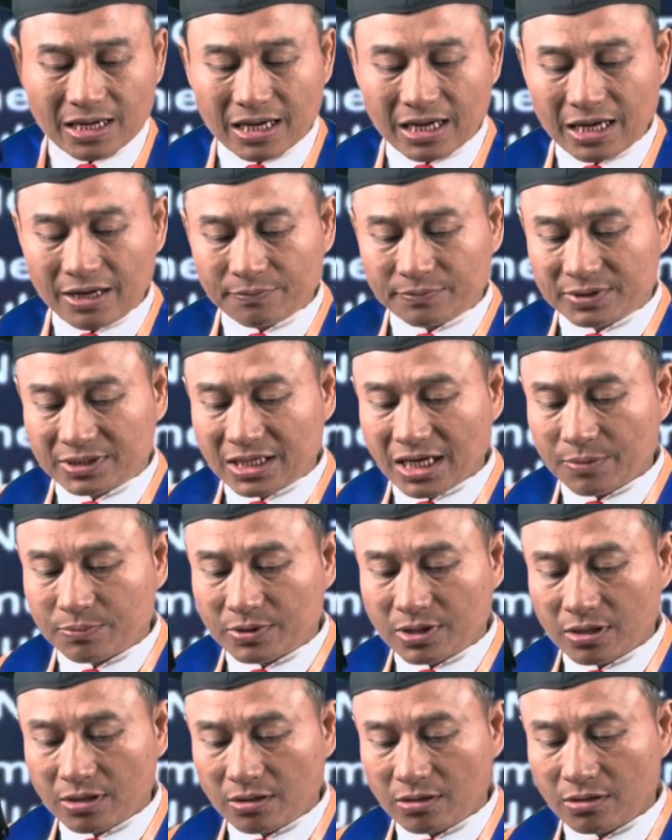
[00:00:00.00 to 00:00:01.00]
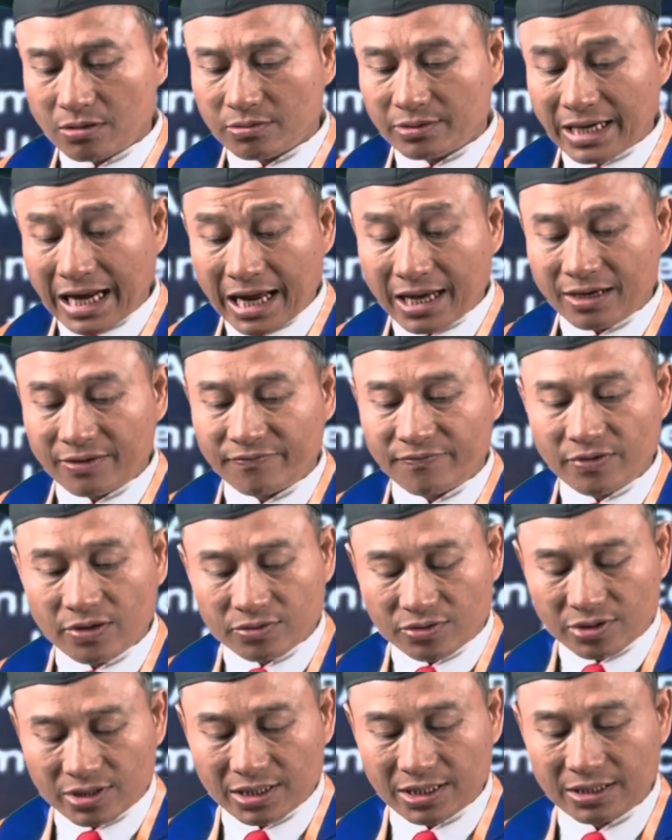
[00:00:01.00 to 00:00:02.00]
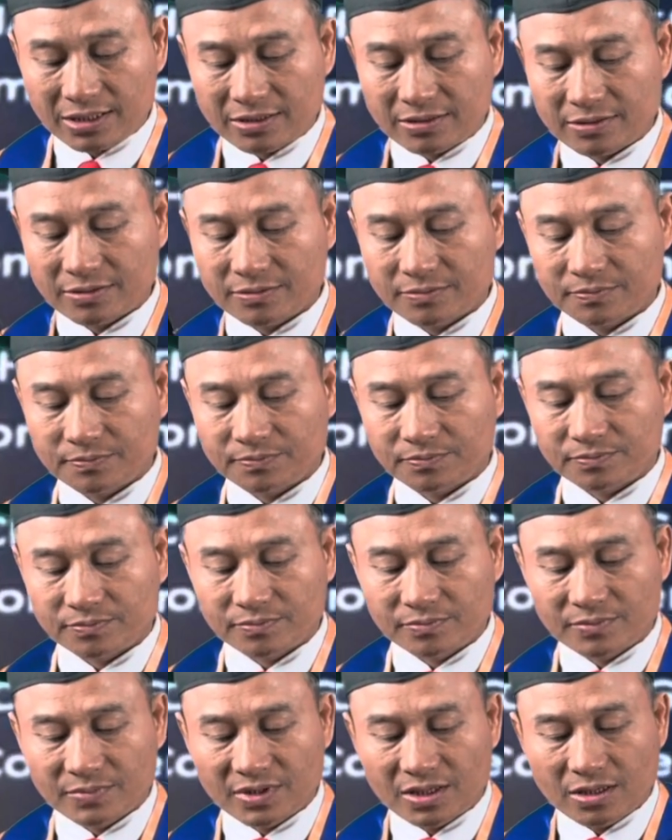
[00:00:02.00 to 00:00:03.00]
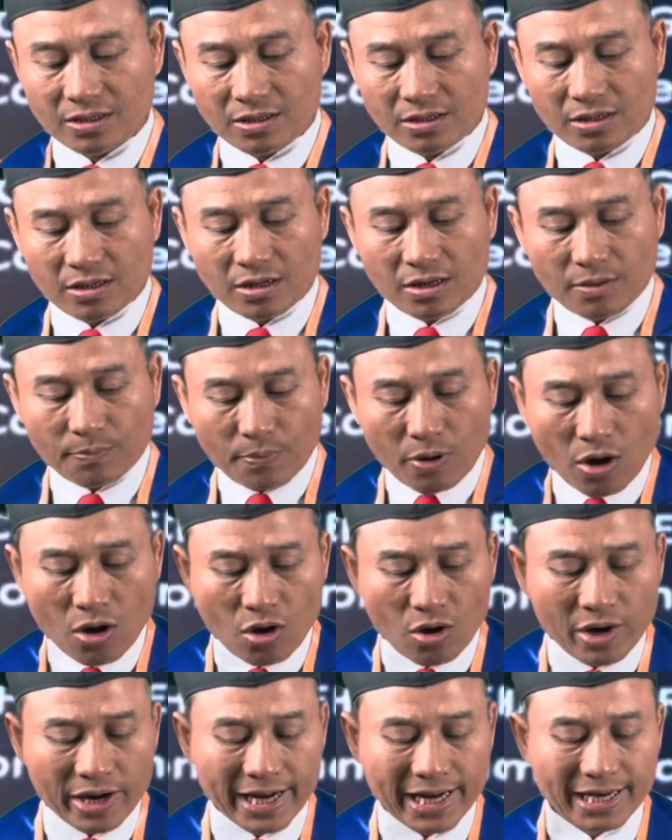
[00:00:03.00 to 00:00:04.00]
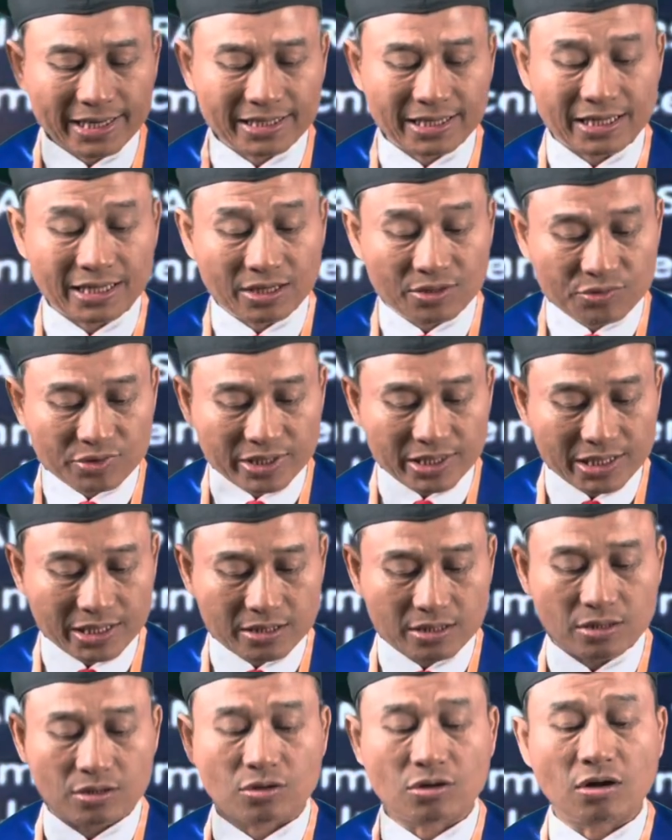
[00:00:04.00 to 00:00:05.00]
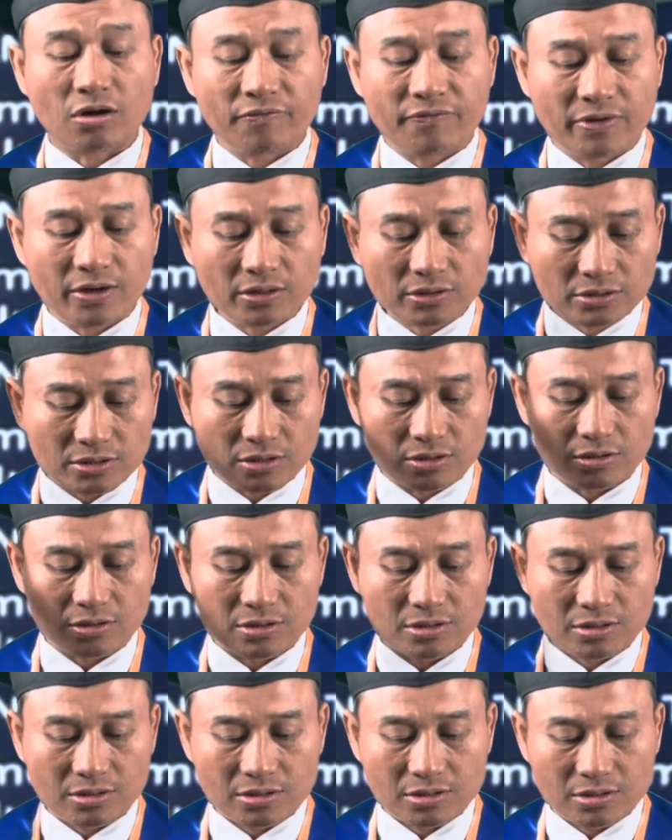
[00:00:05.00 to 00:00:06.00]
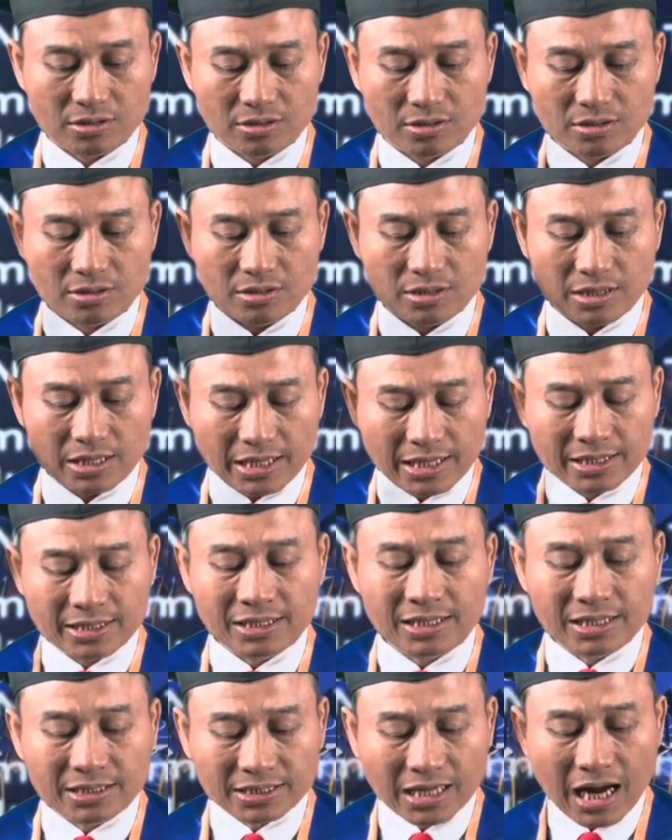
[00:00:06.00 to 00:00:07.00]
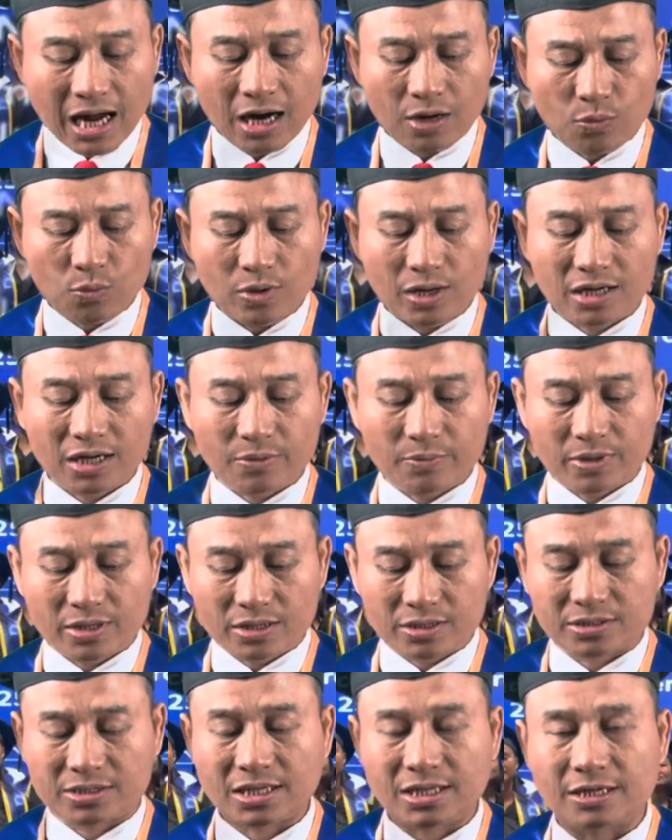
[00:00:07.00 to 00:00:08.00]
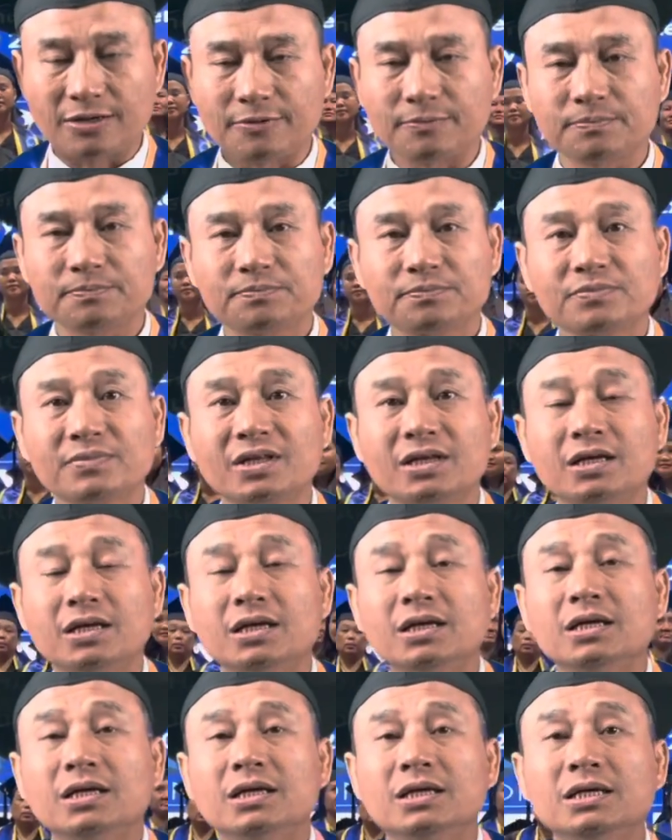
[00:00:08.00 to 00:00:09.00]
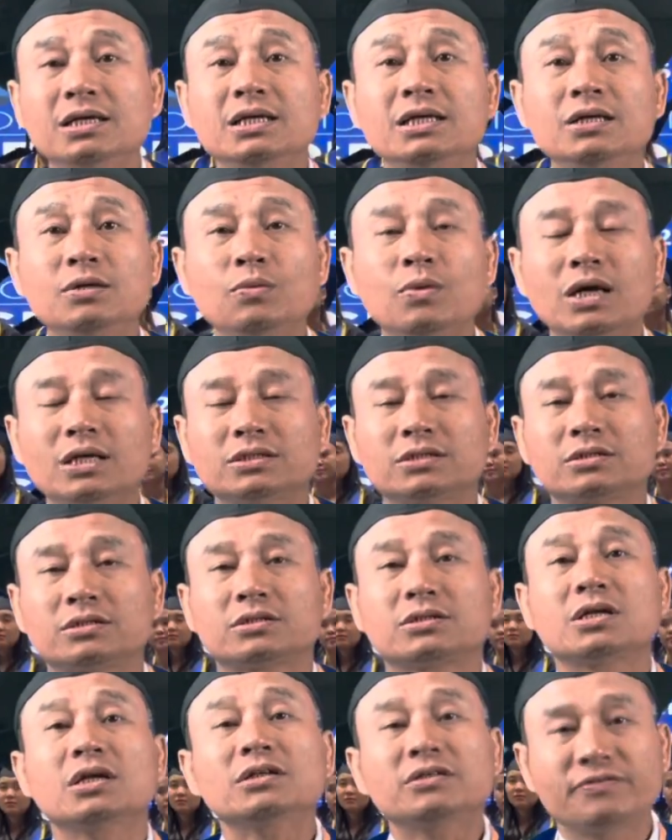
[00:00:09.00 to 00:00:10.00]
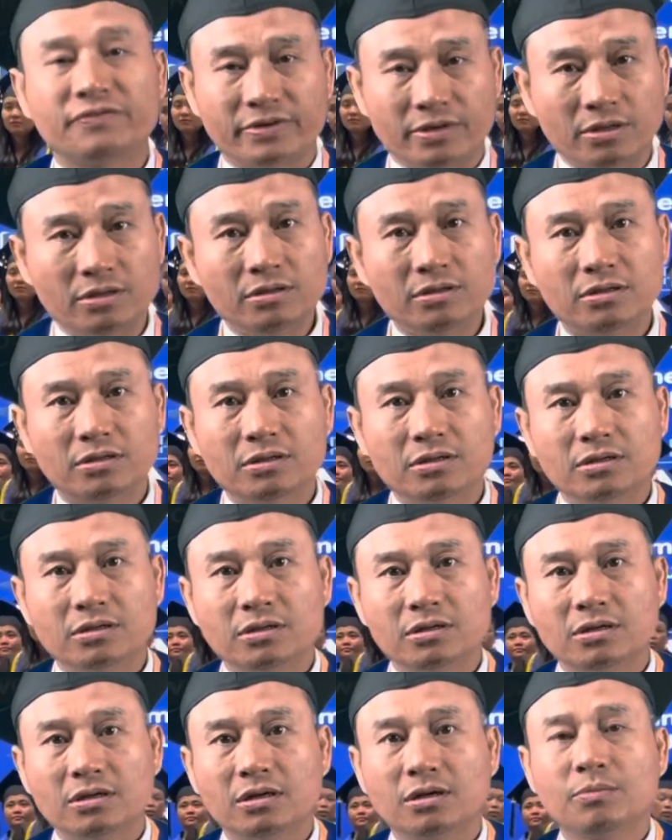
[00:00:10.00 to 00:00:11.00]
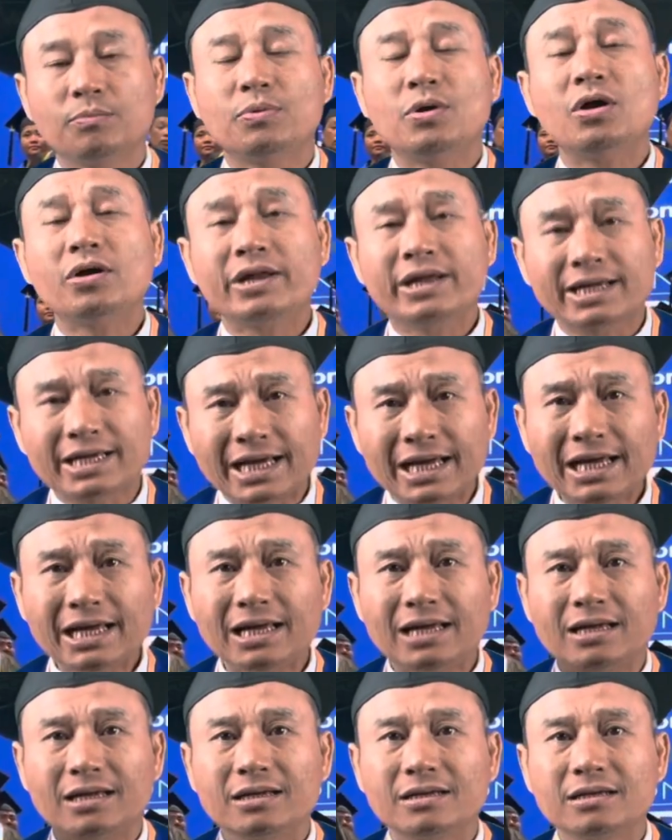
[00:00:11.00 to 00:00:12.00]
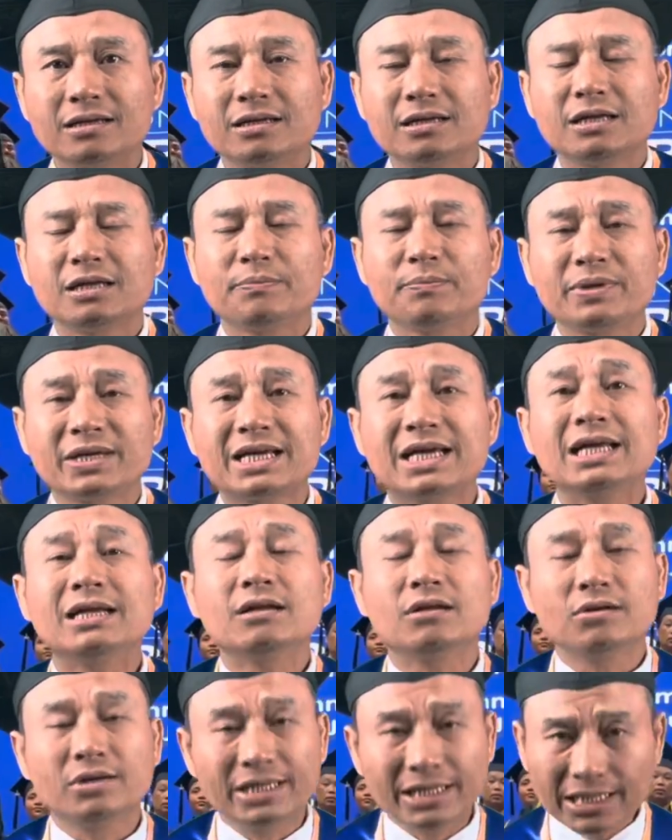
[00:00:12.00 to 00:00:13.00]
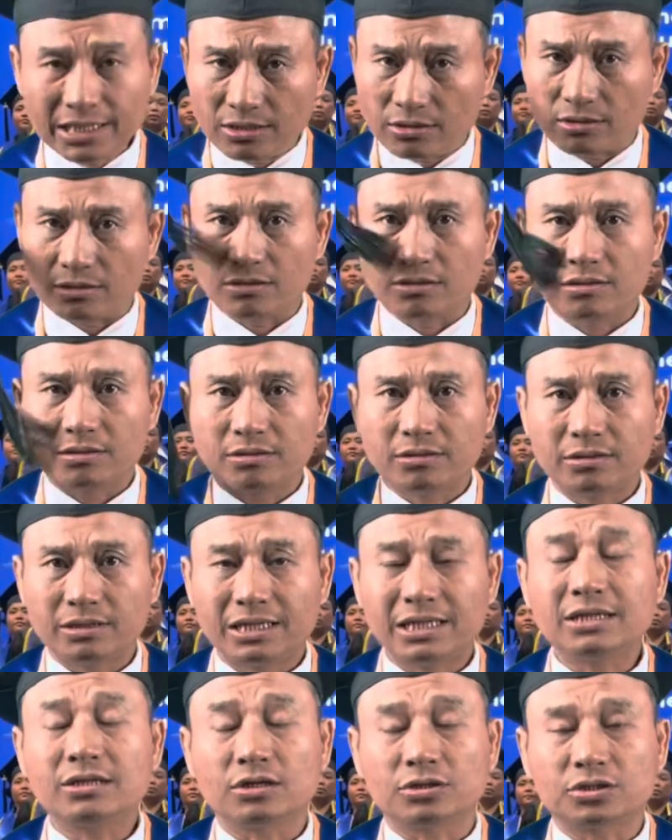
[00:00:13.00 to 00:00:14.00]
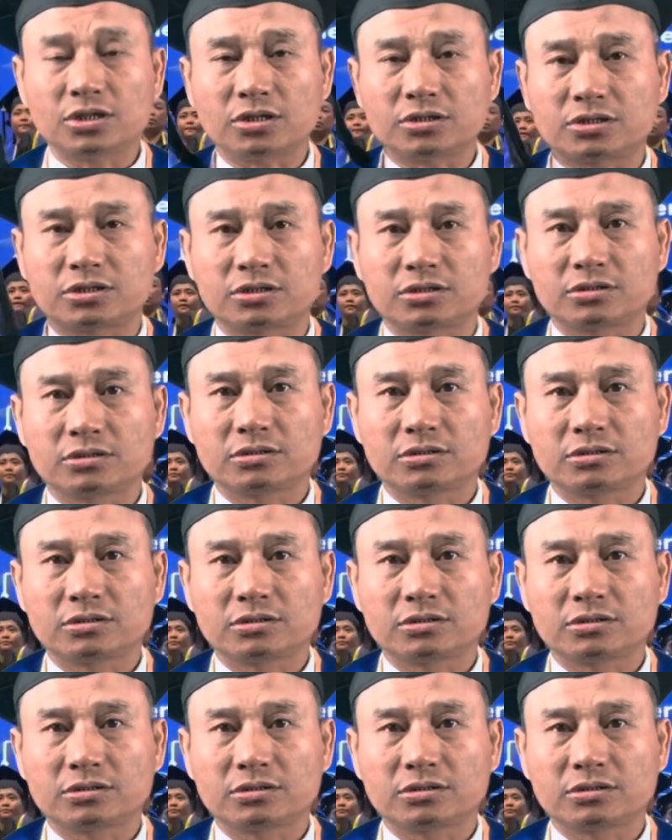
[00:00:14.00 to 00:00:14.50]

Acts chapter 9, verse 3. Paul had a religious conversion, and his heart was never the same. He was transformed, born again, became a leader in the church,